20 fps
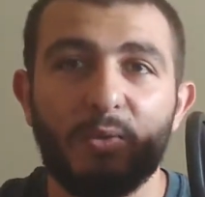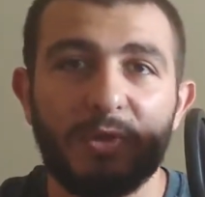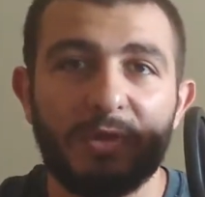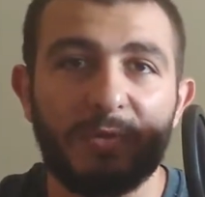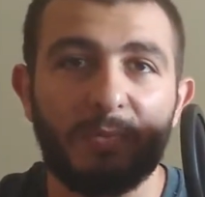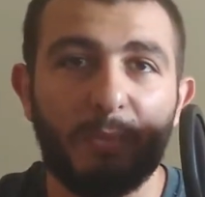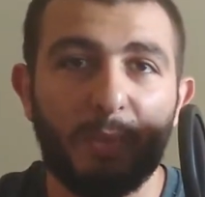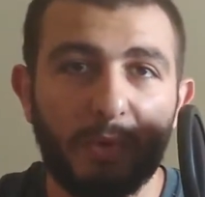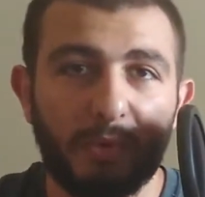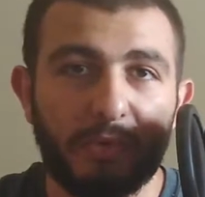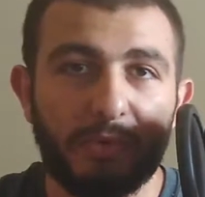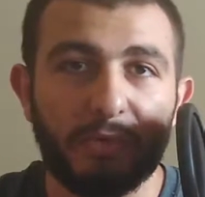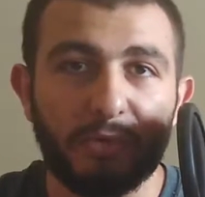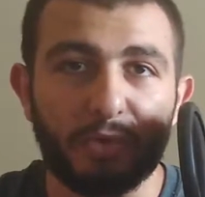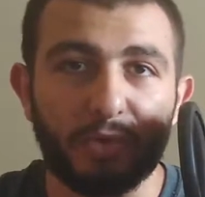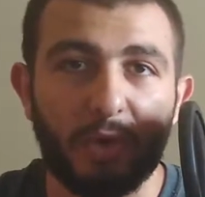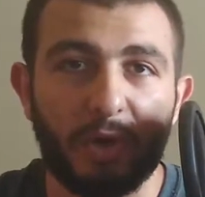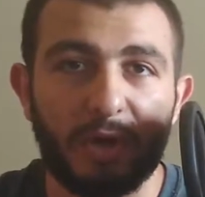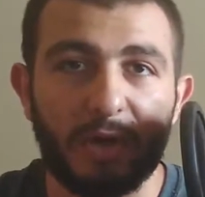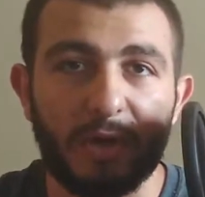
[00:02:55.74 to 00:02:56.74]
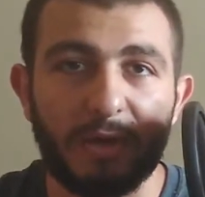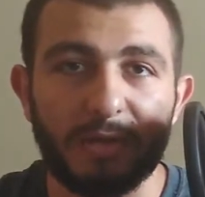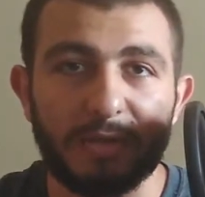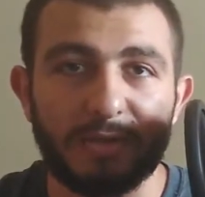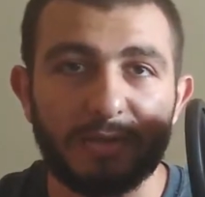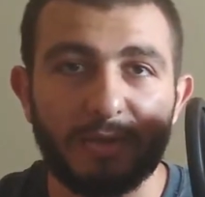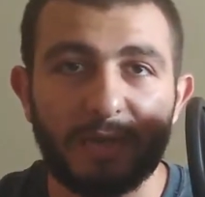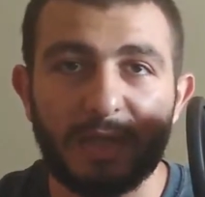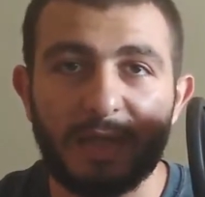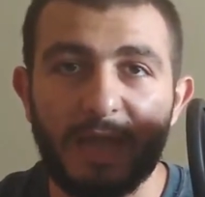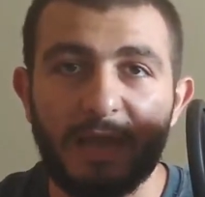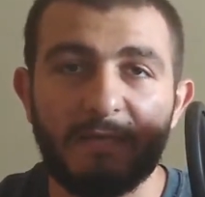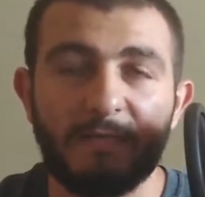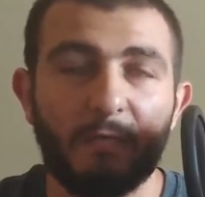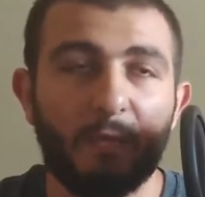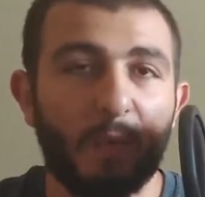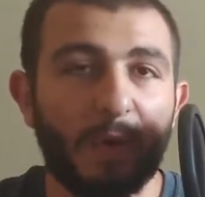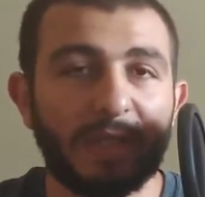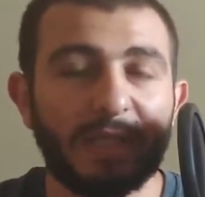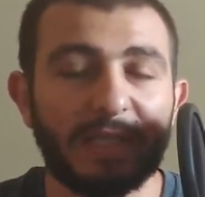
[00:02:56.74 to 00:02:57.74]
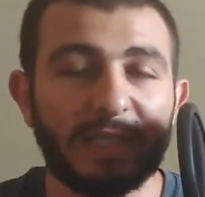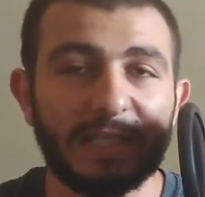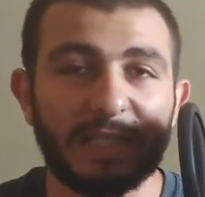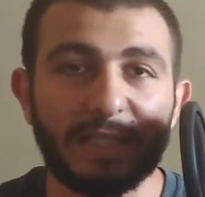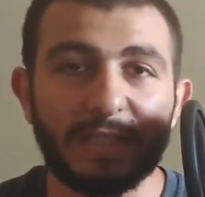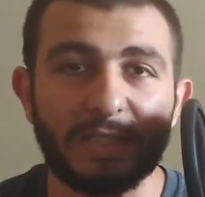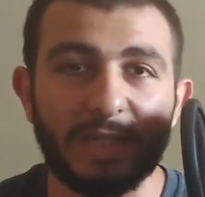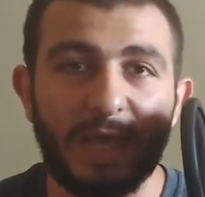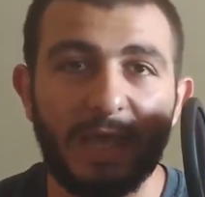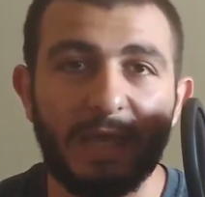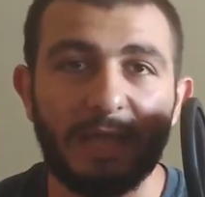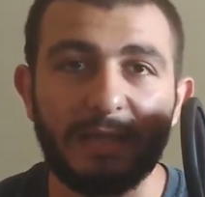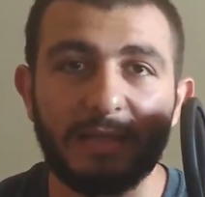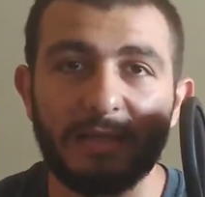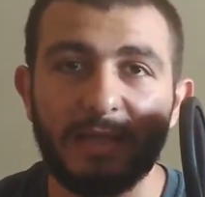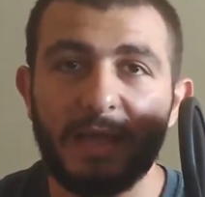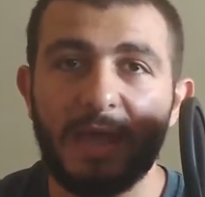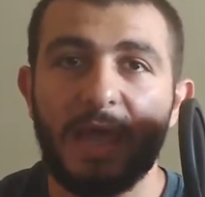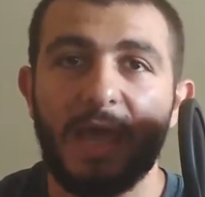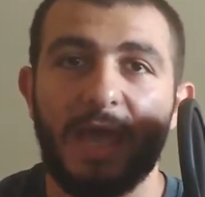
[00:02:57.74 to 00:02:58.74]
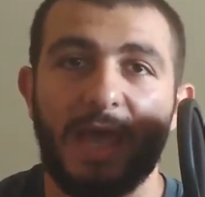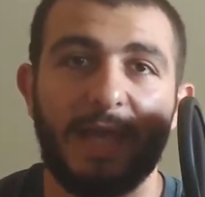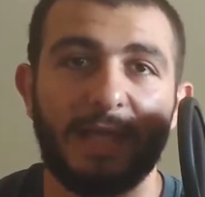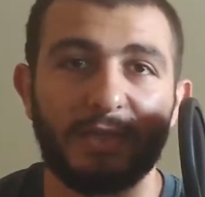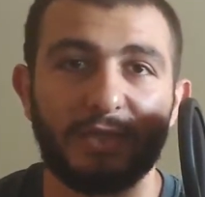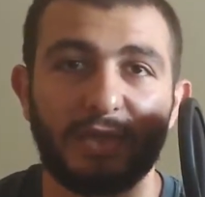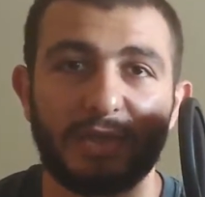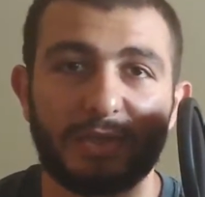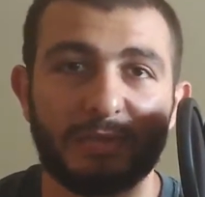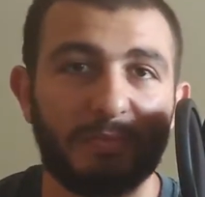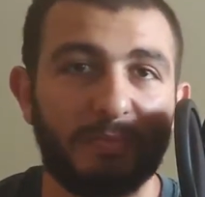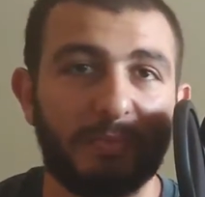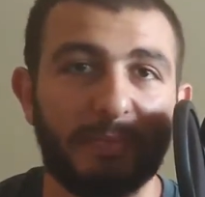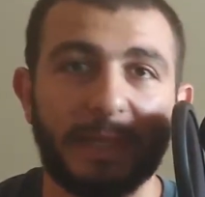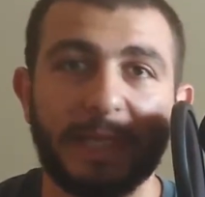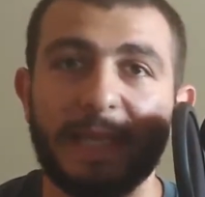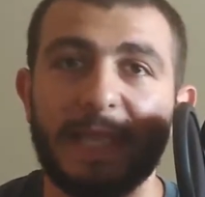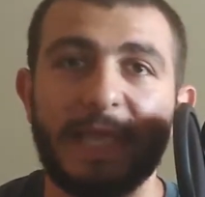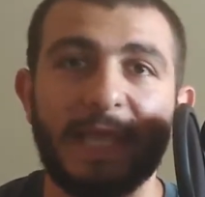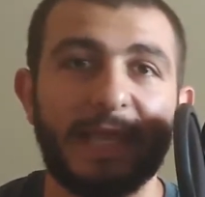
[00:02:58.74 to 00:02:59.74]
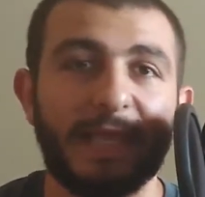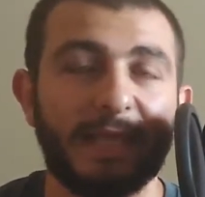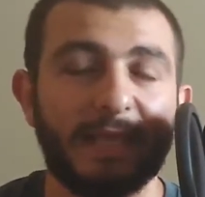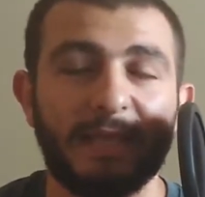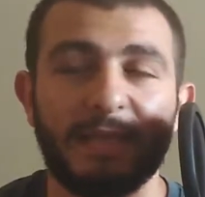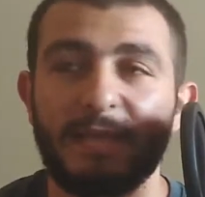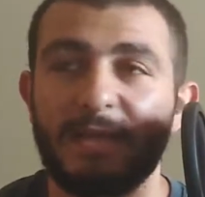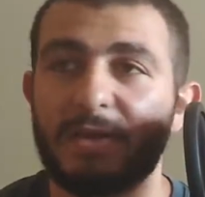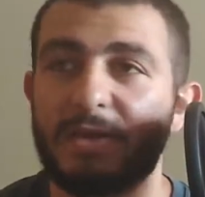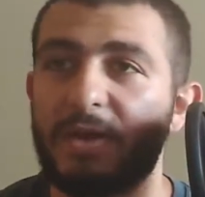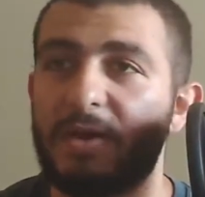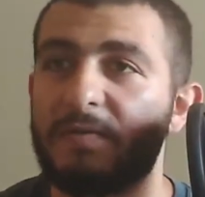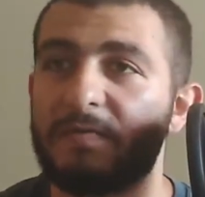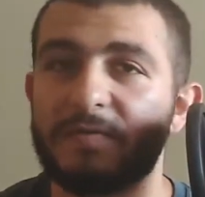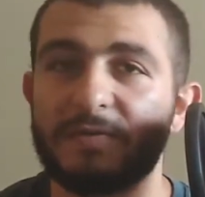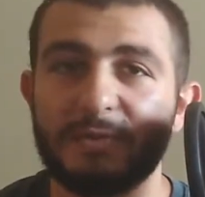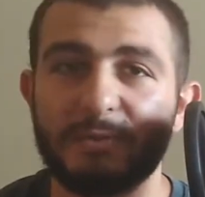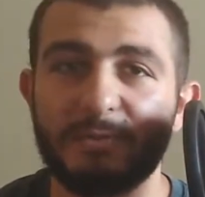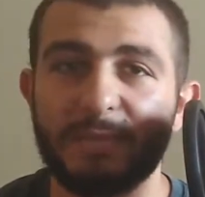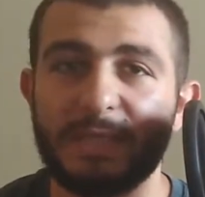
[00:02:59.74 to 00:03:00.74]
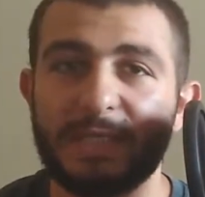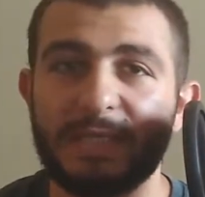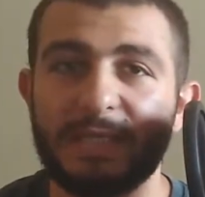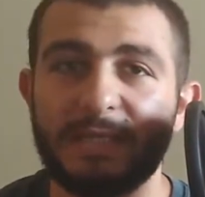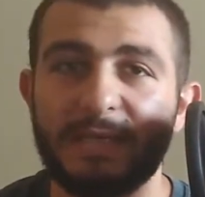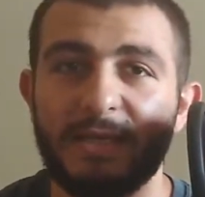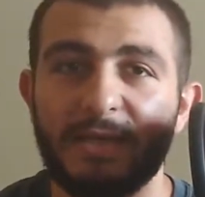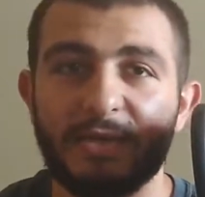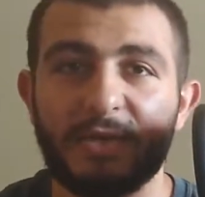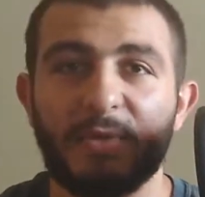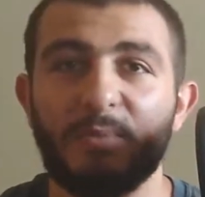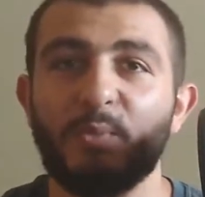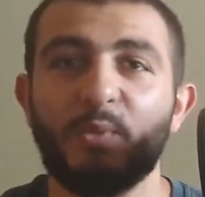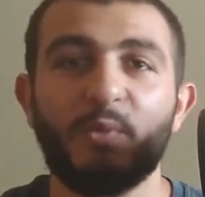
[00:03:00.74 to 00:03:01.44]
with both Joy-Cons. You can have one in each hand and just play comfortably. You